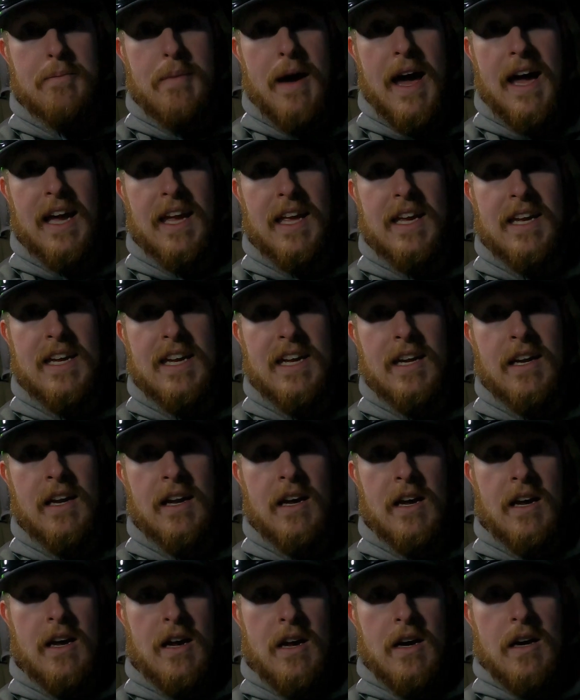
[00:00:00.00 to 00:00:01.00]
it back in
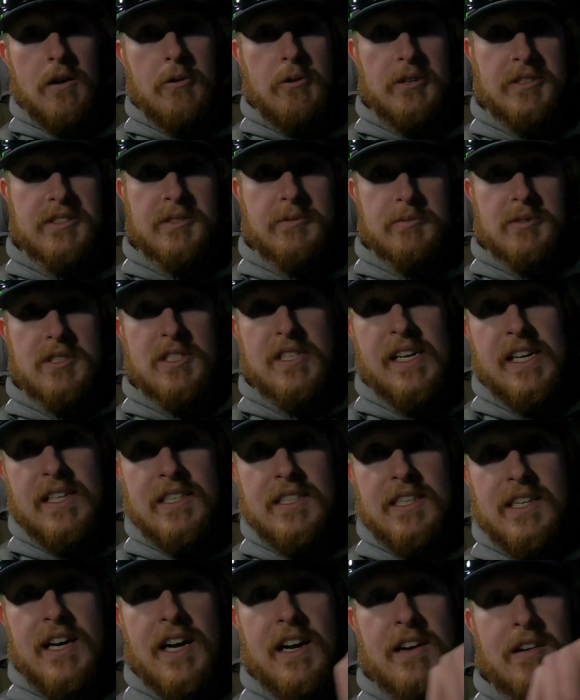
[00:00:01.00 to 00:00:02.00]
with some
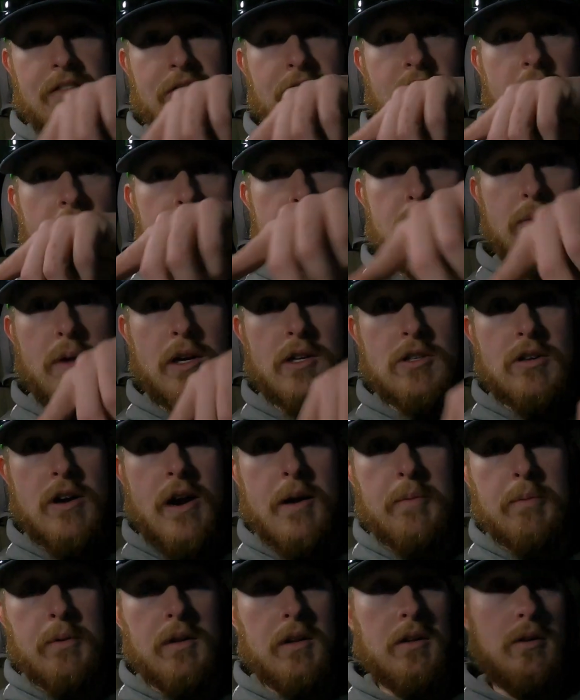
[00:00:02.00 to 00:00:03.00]
sticks and kind of framed my
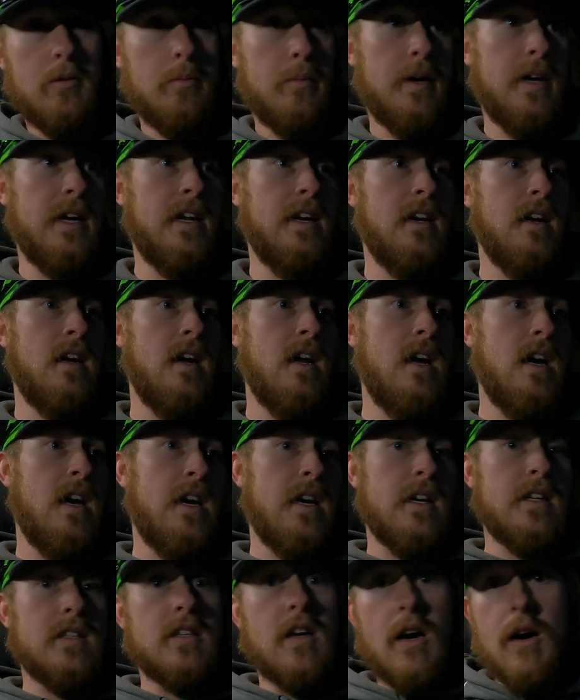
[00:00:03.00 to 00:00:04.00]
trap a little bit.
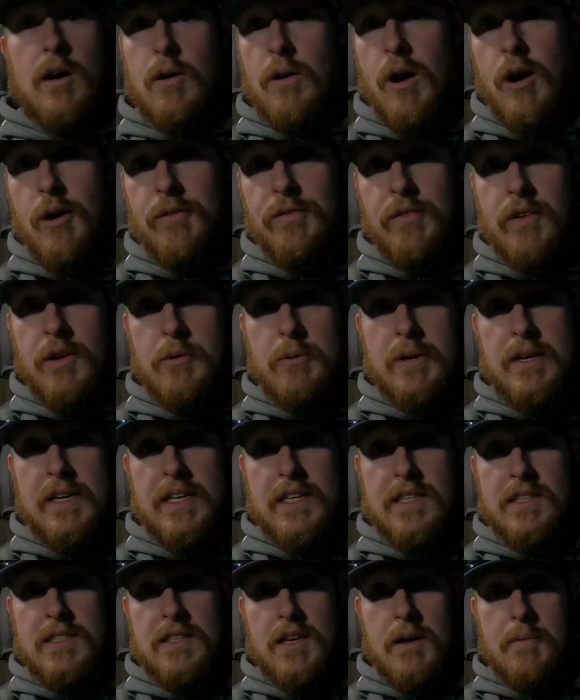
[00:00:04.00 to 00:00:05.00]
So hopefully we can
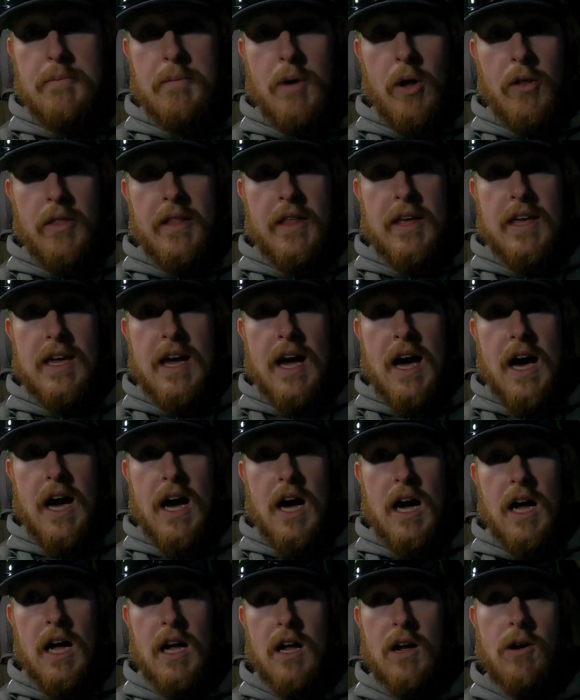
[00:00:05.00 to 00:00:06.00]
get something on
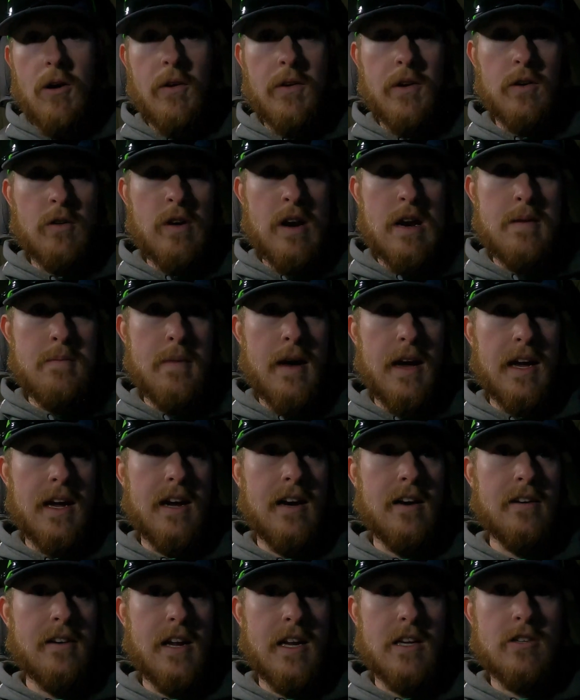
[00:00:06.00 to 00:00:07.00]
the remake
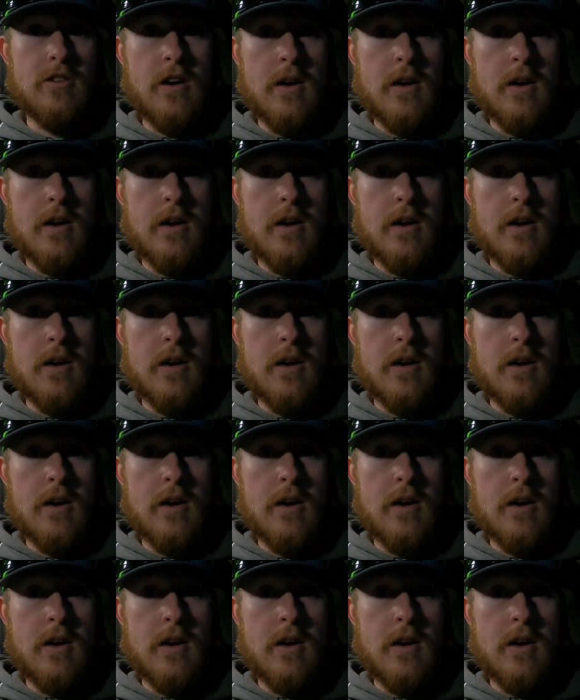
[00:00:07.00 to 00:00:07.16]
here in that